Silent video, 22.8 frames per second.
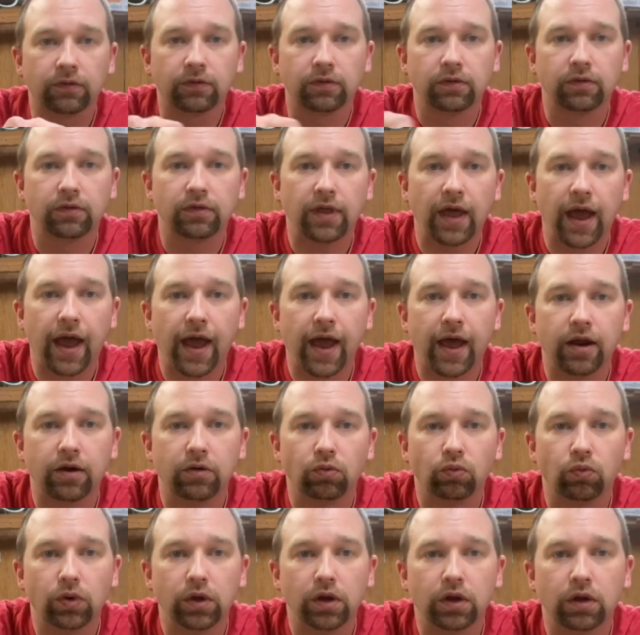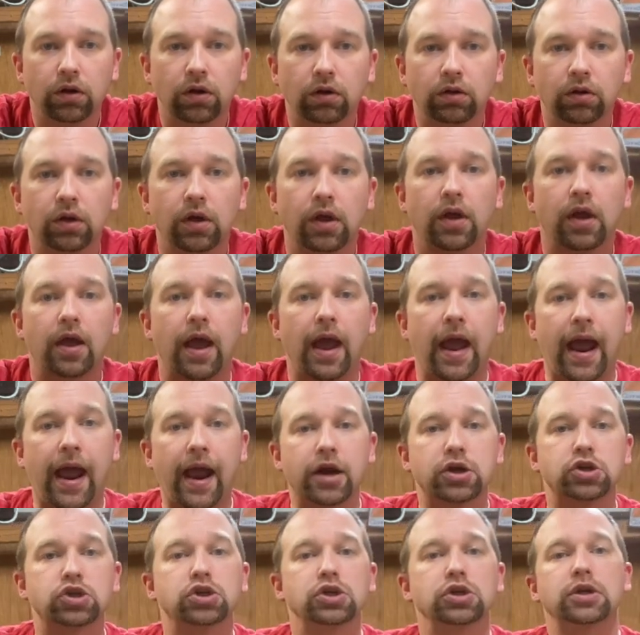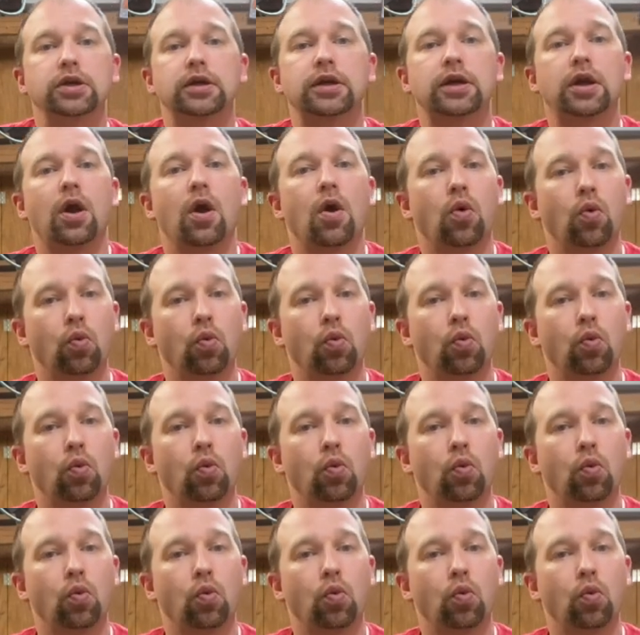that will actually